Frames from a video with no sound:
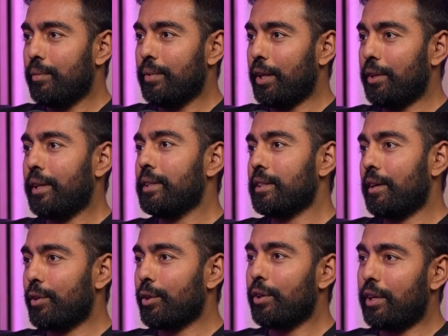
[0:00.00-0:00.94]
nothing's
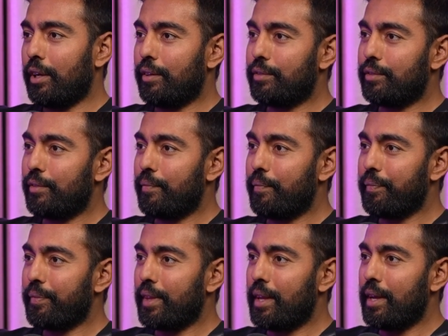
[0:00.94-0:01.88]
ever good enough,
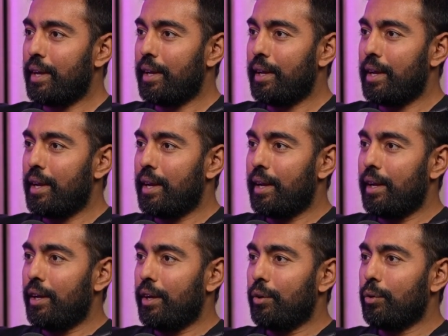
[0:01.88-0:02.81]

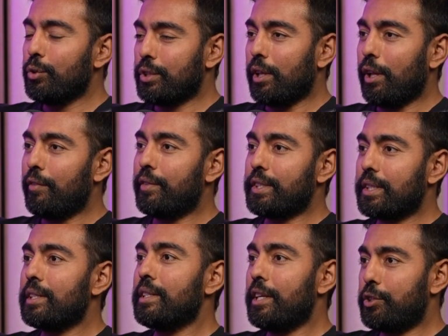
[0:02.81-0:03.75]
whose love is
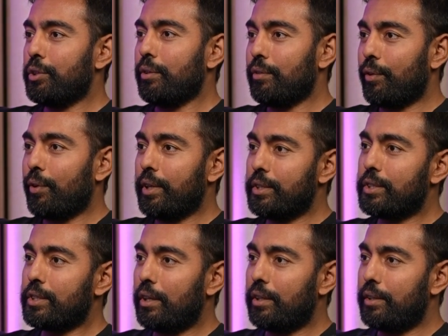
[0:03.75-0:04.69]
conditional for his
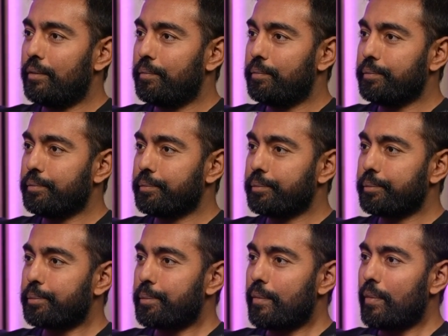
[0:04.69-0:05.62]
son.
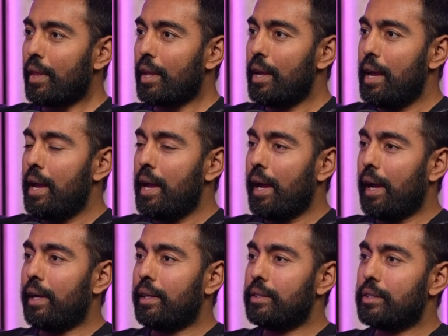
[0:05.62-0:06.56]

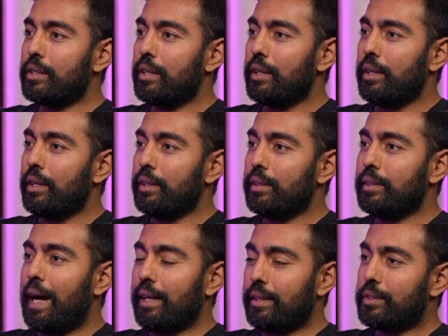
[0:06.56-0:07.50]
And
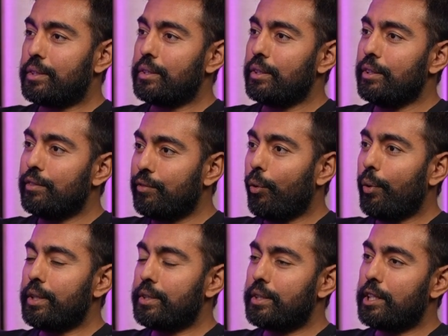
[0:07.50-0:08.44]
that's the
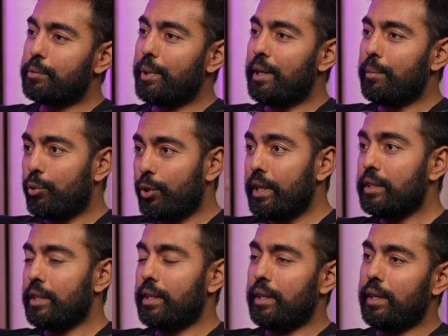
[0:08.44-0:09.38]
voice that's been
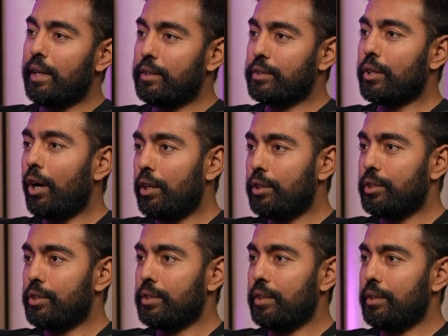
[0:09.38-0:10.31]
imprinted in his
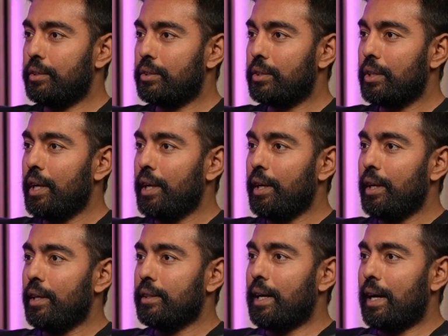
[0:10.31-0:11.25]
consciousness
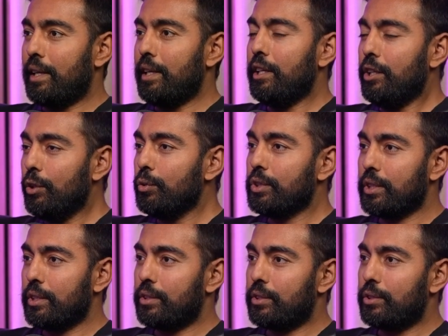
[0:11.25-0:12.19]
that he
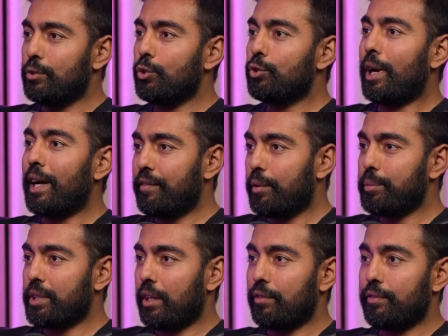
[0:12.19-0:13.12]
uses to drive
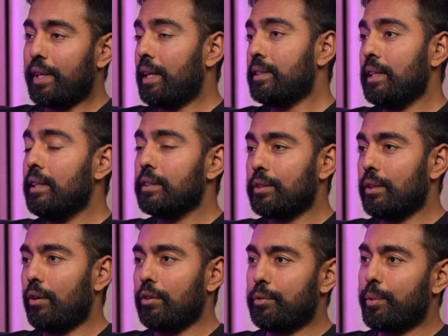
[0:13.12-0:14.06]
himself. And I see this in
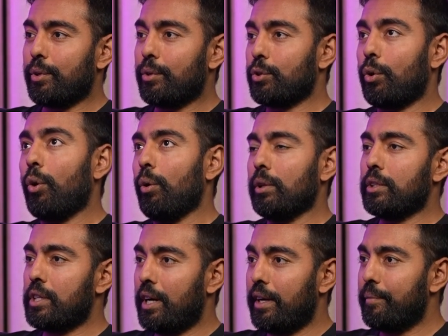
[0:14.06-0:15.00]
entrepreneurs all the
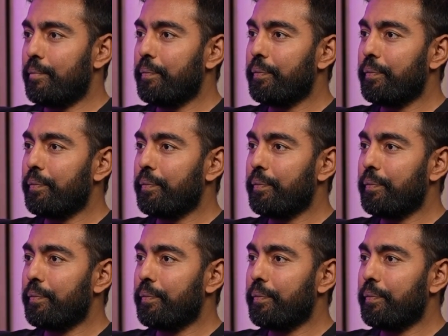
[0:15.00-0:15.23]
time.